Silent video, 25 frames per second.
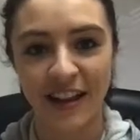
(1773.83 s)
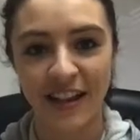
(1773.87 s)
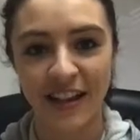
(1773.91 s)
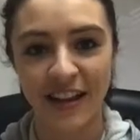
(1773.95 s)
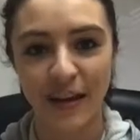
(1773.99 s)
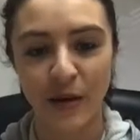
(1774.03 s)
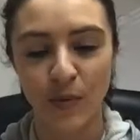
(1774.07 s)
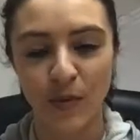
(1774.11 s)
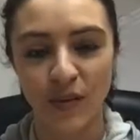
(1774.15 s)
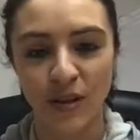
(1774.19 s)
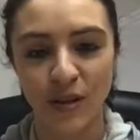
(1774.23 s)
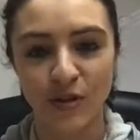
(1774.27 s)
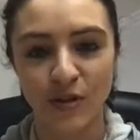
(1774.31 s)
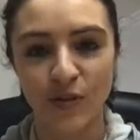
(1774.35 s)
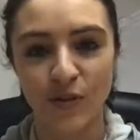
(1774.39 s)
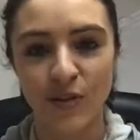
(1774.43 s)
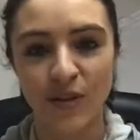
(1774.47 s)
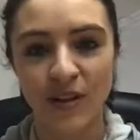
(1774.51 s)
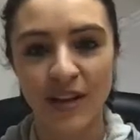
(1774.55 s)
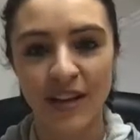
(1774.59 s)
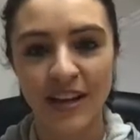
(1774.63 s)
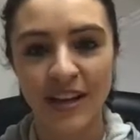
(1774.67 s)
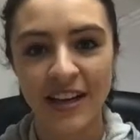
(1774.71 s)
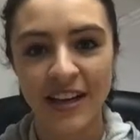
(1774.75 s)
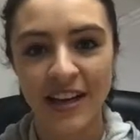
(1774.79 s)
Like when you
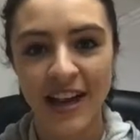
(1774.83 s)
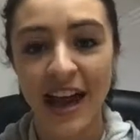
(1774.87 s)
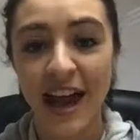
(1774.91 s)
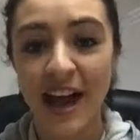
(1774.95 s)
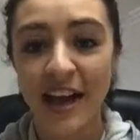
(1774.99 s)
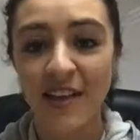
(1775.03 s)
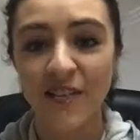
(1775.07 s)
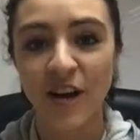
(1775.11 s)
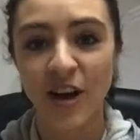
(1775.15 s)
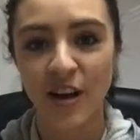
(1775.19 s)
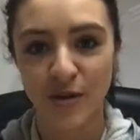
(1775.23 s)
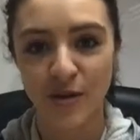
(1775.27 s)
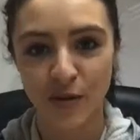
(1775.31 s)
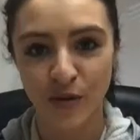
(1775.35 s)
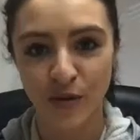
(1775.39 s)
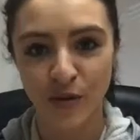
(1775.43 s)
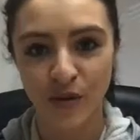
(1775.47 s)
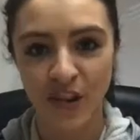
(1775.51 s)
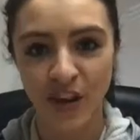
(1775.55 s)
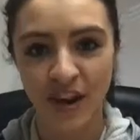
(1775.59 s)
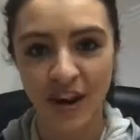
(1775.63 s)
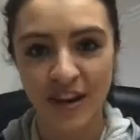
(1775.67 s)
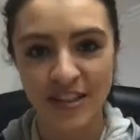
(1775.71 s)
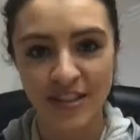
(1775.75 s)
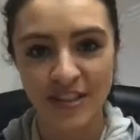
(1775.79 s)
have gone through a
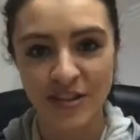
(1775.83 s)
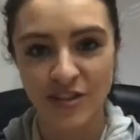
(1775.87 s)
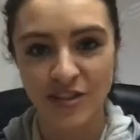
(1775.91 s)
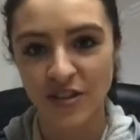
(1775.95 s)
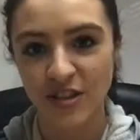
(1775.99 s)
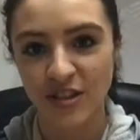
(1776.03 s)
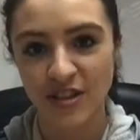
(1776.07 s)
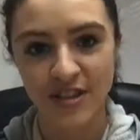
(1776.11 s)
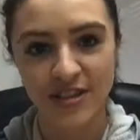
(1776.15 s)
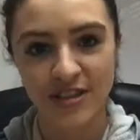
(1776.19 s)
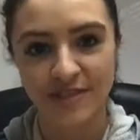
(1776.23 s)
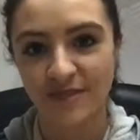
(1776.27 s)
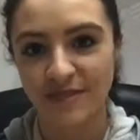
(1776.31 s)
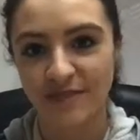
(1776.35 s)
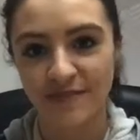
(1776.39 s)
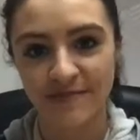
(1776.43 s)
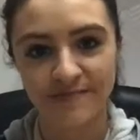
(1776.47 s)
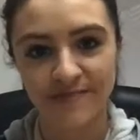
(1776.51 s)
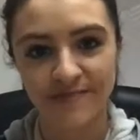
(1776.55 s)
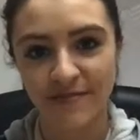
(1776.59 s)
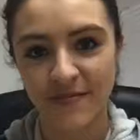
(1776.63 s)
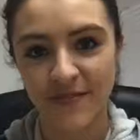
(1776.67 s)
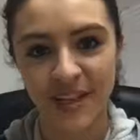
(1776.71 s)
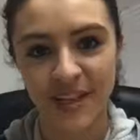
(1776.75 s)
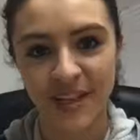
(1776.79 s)
loss, you just
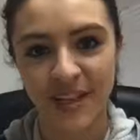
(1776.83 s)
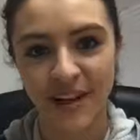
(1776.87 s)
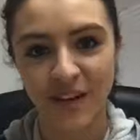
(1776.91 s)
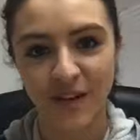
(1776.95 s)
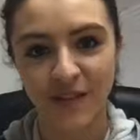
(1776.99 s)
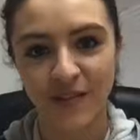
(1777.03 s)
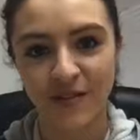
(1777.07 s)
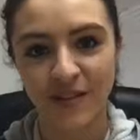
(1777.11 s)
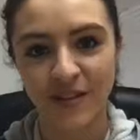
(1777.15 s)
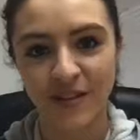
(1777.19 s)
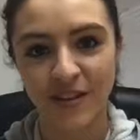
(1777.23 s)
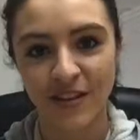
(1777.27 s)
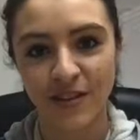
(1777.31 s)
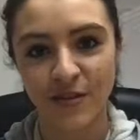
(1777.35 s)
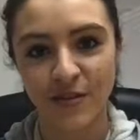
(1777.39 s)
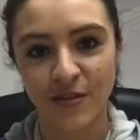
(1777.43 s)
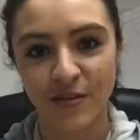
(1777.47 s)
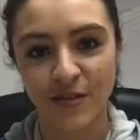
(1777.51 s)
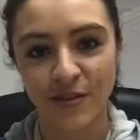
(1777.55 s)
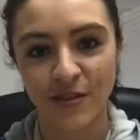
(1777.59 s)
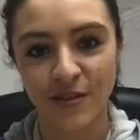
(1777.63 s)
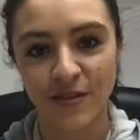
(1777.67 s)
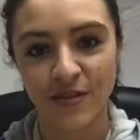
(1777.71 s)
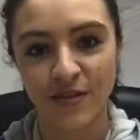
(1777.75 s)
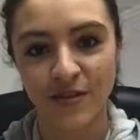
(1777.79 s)

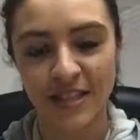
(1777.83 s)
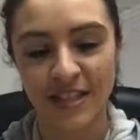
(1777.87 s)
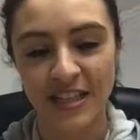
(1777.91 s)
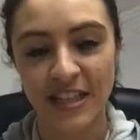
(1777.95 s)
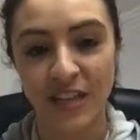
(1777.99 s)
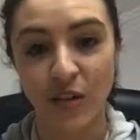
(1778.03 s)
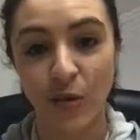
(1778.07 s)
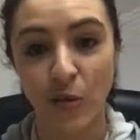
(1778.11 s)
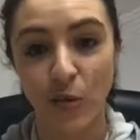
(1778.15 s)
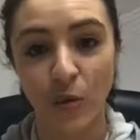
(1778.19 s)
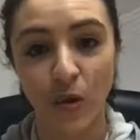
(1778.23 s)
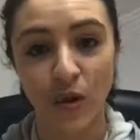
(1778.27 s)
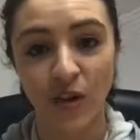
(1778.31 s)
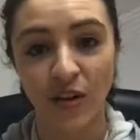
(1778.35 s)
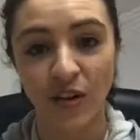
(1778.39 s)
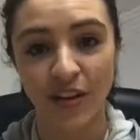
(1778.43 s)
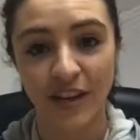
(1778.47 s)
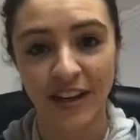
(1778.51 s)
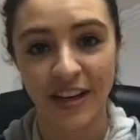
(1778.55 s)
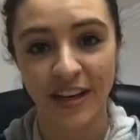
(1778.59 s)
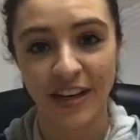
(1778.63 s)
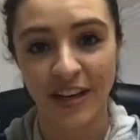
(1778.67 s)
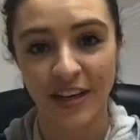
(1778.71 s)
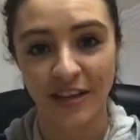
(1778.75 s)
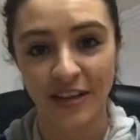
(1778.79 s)
you see the world
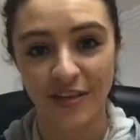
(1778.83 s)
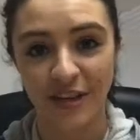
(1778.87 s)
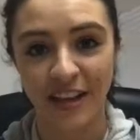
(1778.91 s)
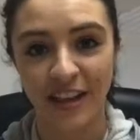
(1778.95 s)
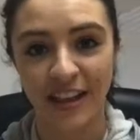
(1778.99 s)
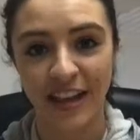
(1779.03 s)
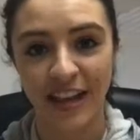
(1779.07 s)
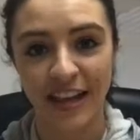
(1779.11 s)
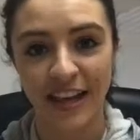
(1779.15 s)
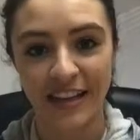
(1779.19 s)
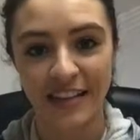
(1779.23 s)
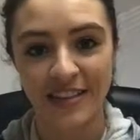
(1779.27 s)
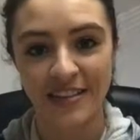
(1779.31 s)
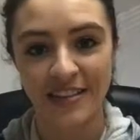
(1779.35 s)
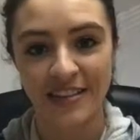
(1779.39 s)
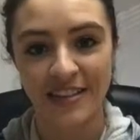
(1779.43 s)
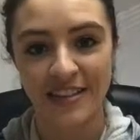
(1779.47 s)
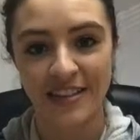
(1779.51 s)
in a different lens.